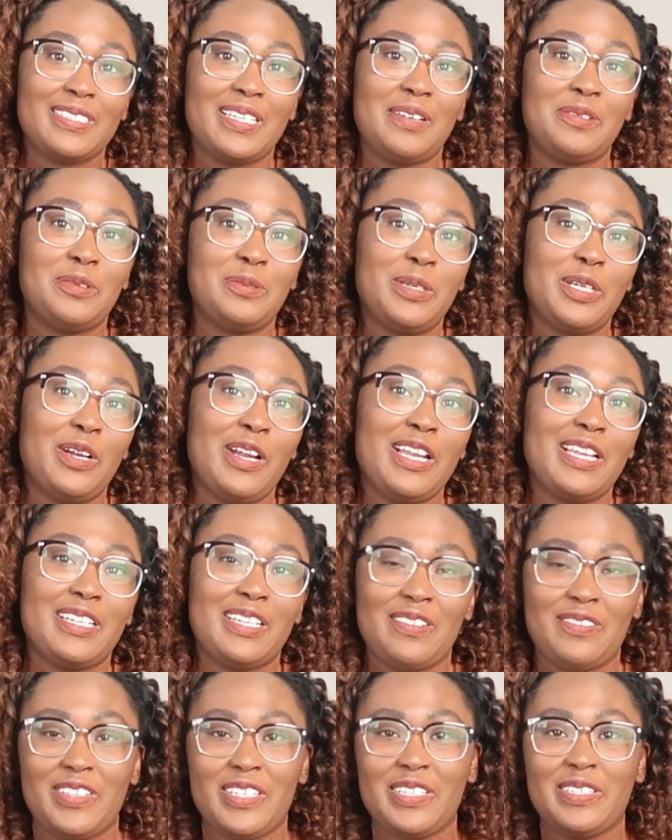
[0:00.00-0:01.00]
It would be great
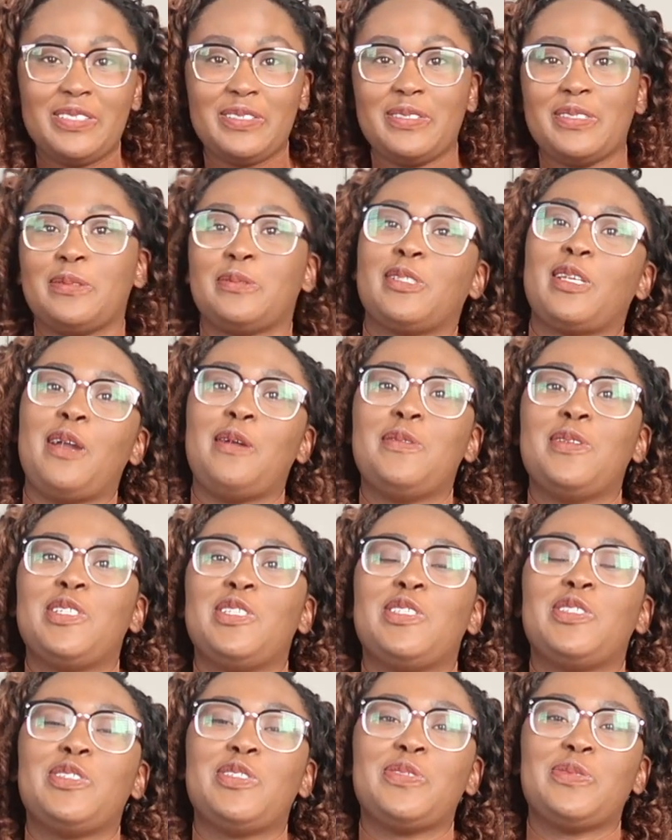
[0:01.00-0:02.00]
if you subscribe
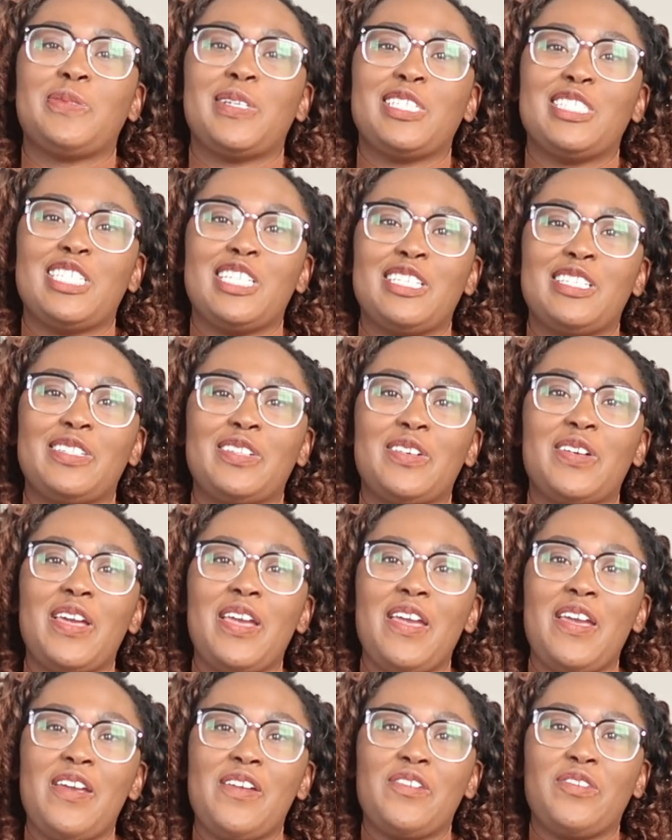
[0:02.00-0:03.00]
to my channel
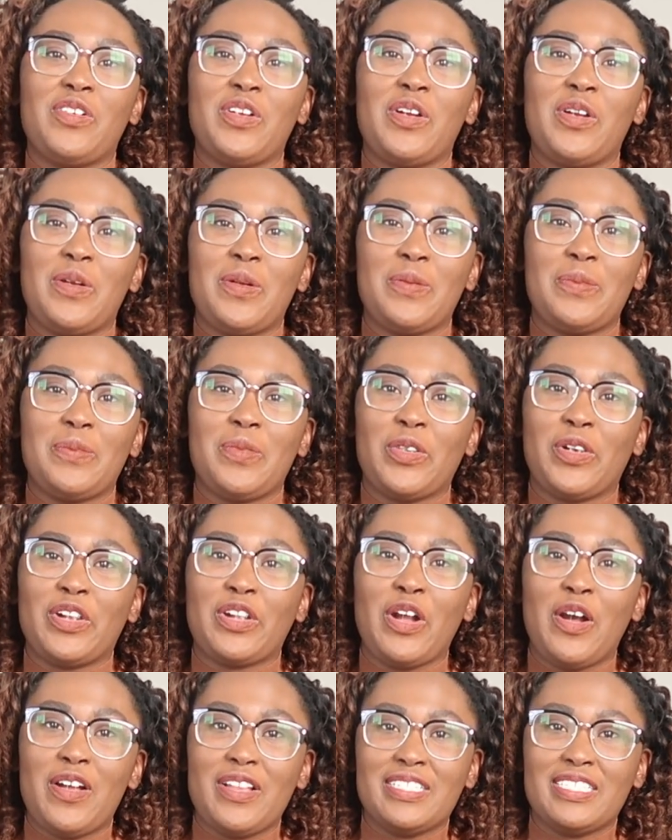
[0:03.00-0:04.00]
for more
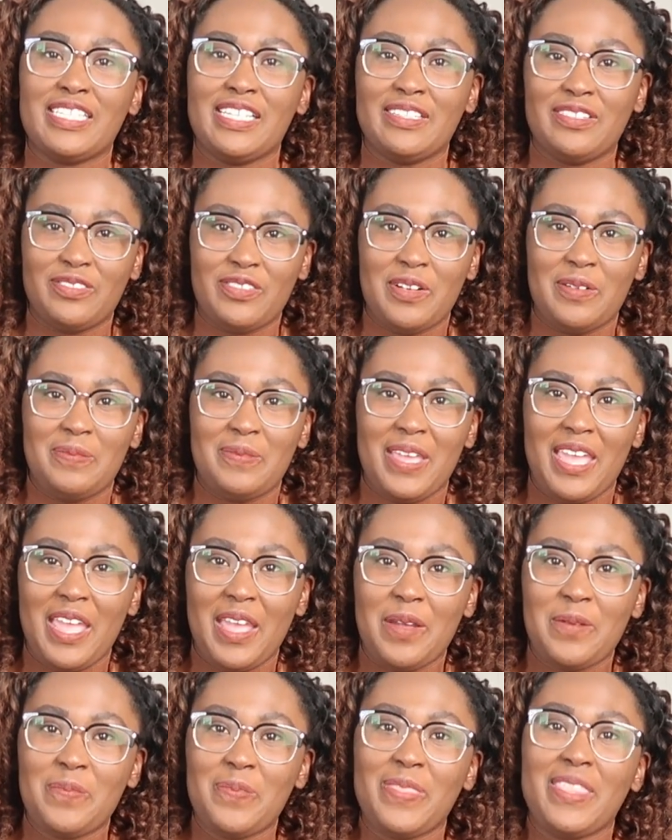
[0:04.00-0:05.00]
content from
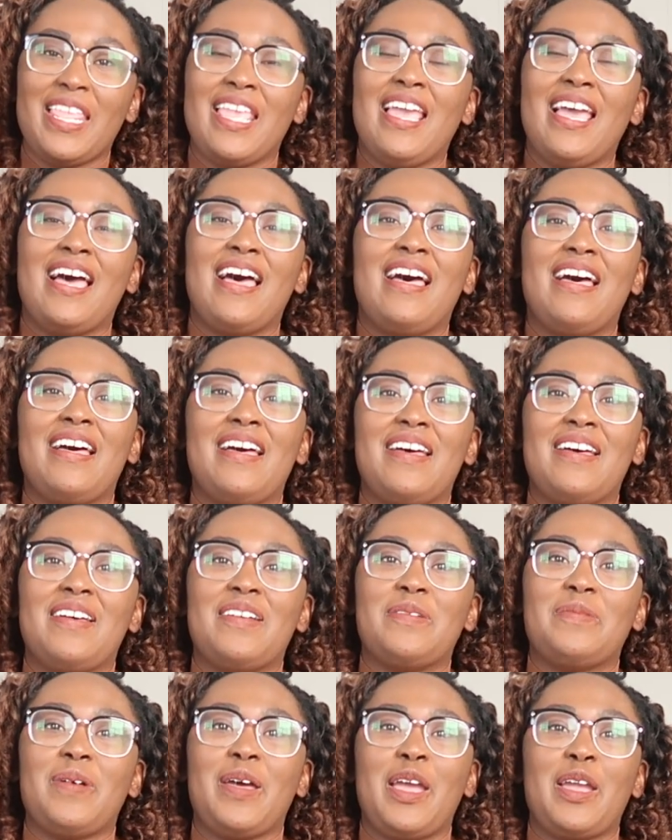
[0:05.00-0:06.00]
me.
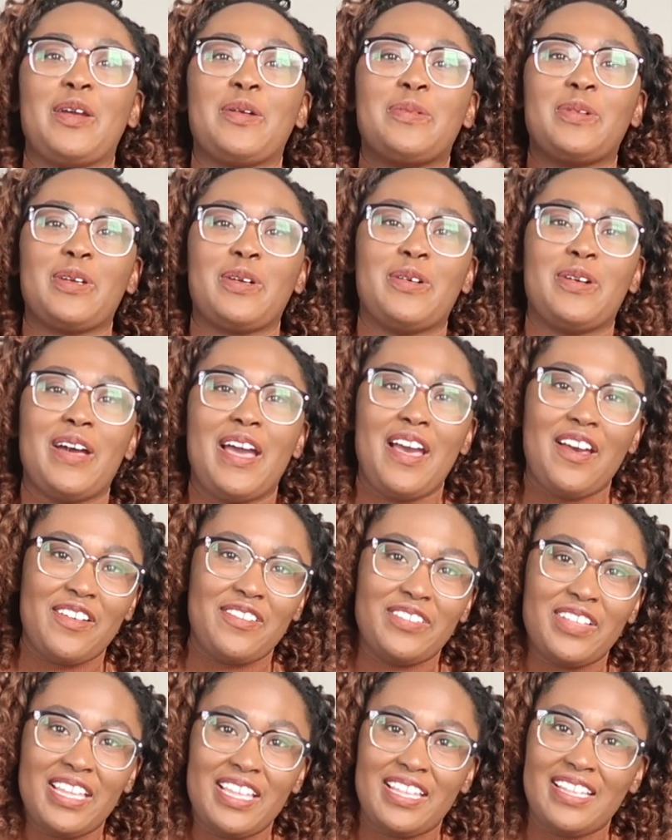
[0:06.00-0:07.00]
I hope you all
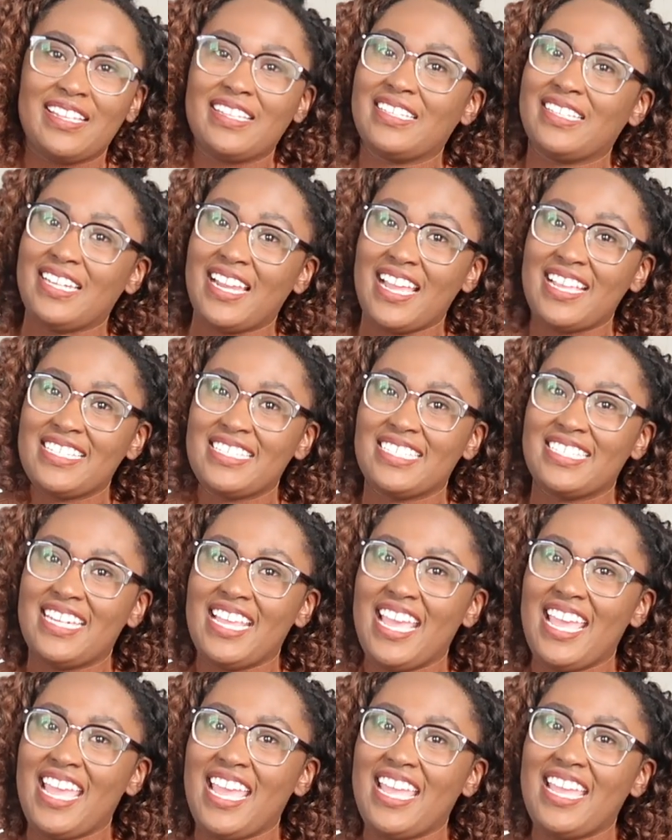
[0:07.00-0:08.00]
have a nice
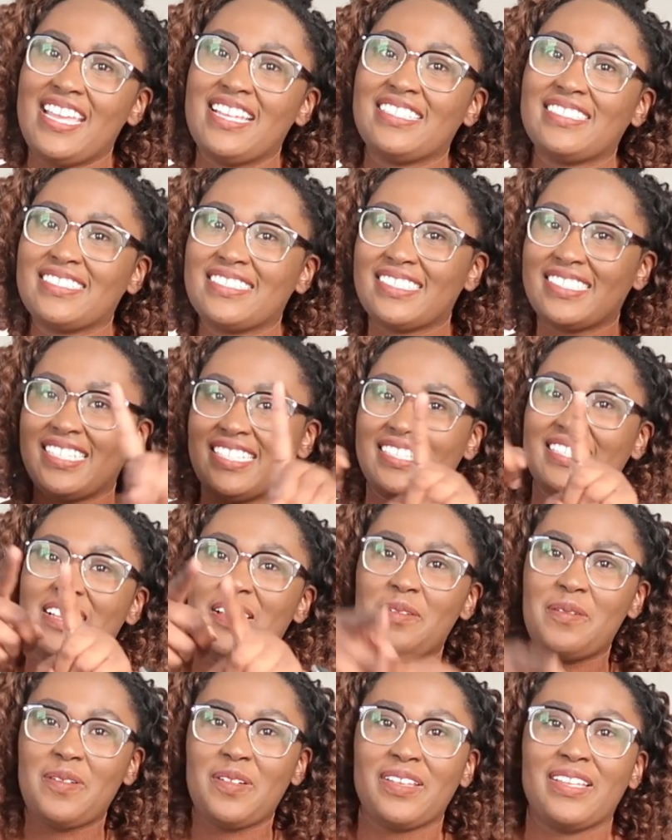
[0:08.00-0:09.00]
day.
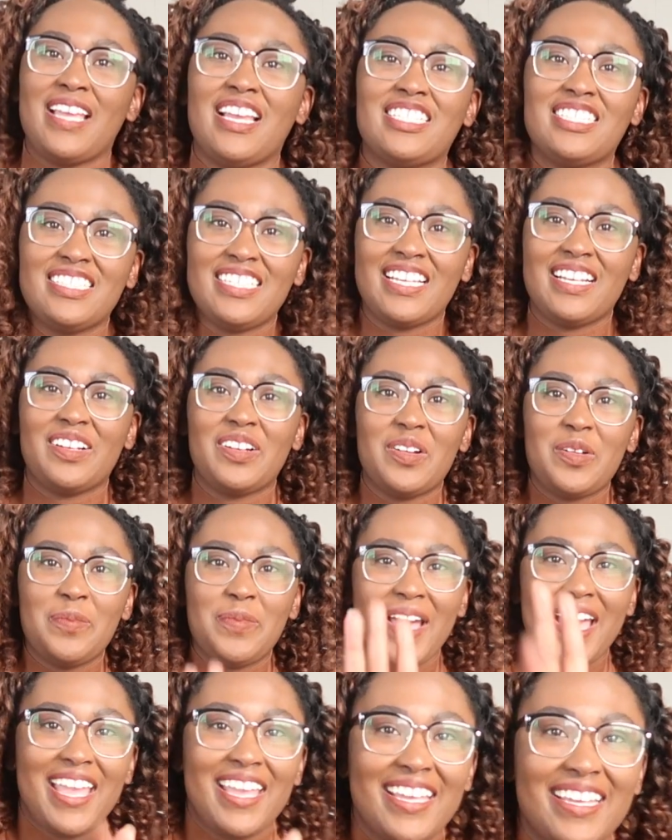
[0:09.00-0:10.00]
Catch you later.
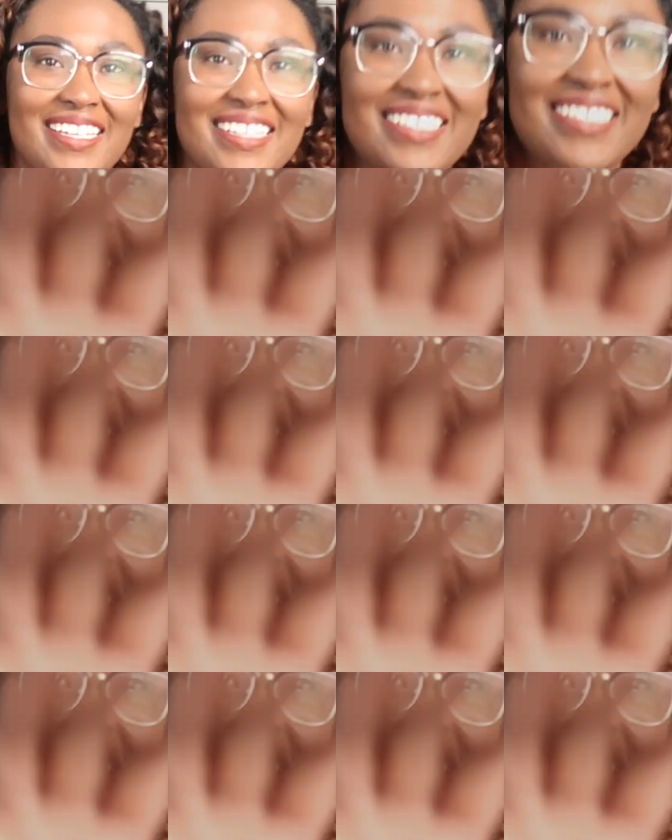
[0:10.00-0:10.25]
Bye.